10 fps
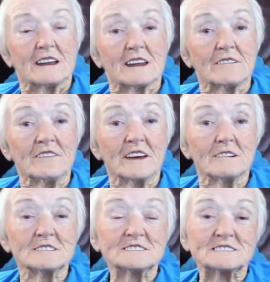lived
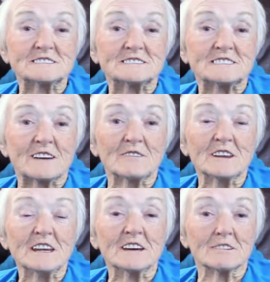there
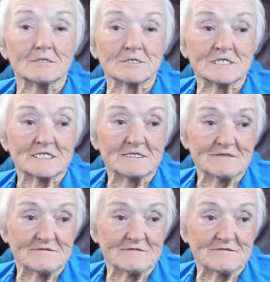7 years.